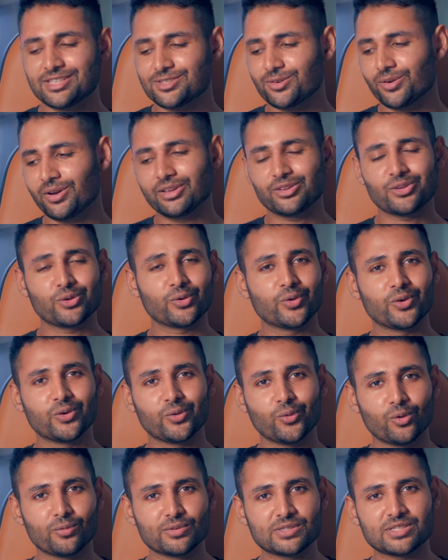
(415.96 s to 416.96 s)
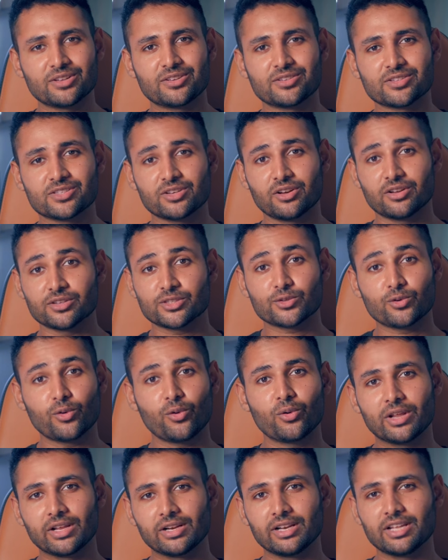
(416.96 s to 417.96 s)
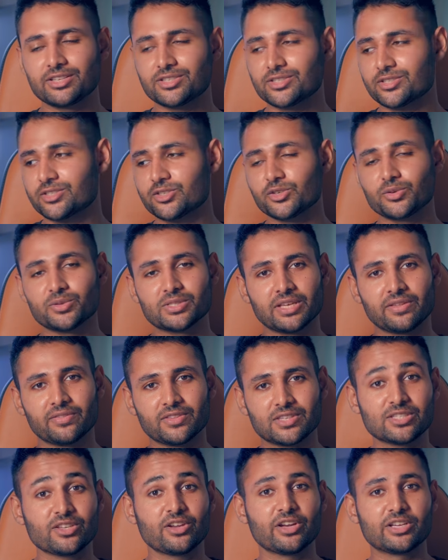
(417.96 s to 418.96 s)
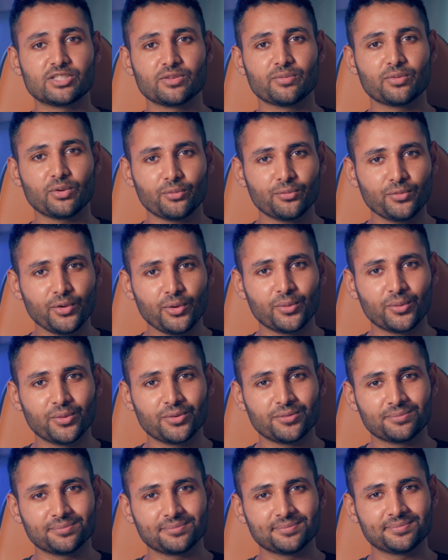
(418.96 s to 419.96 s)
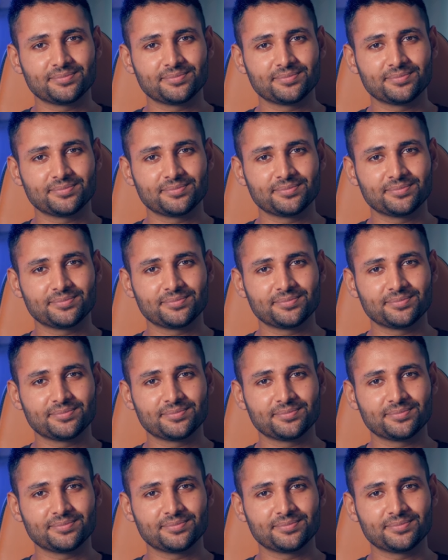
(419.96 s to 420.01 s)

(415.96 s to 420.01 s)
It's not like you can all of a sudden start scrolling lists using the sides of your phone.